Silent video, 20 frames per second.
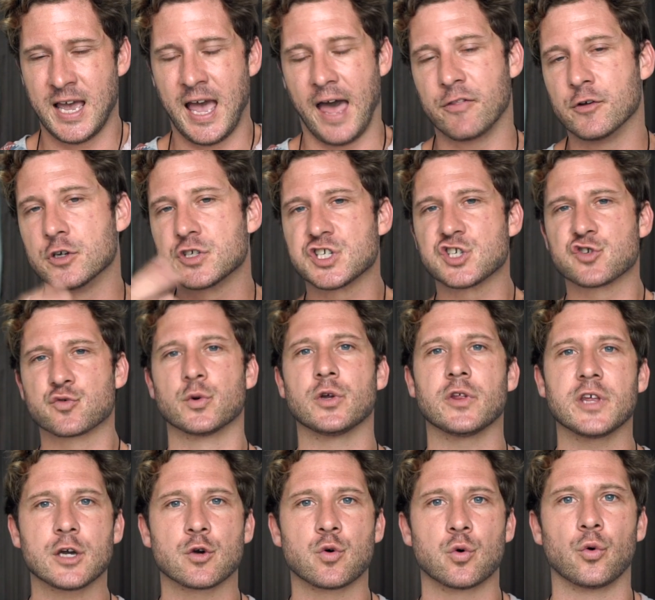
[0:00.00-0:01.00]
And there's this
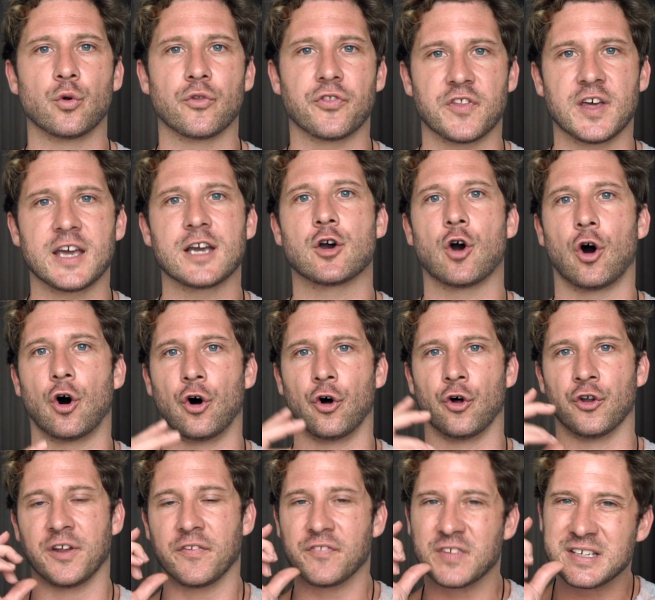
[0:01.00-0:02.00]
really cool thing
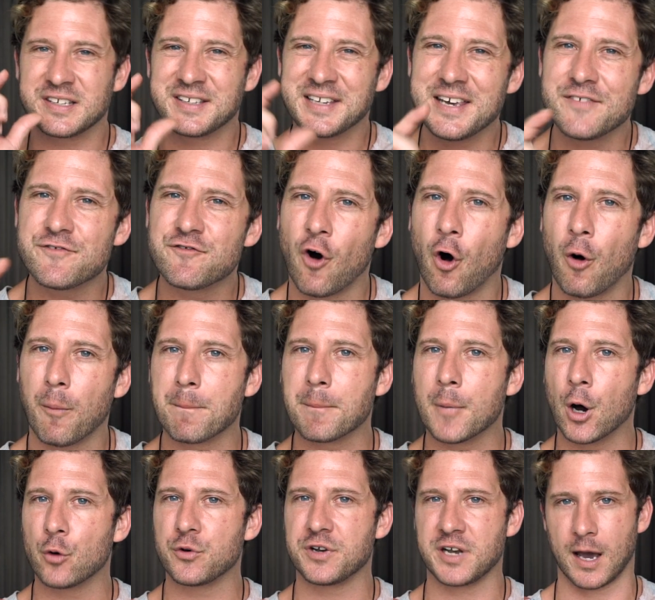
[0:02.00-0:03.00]
called the default
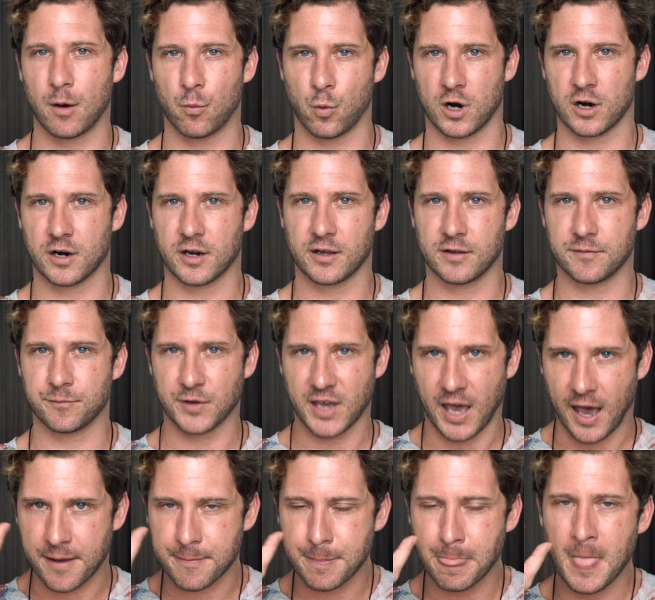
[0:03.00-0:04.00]
mode network,
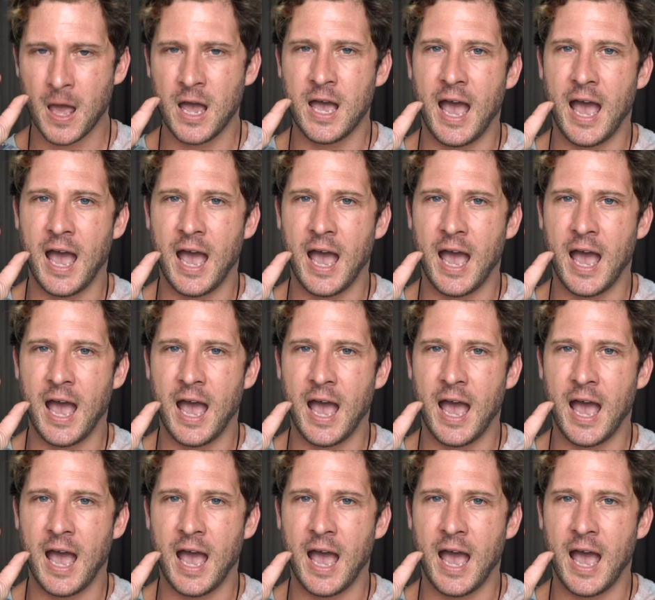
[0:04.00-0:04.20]
okay?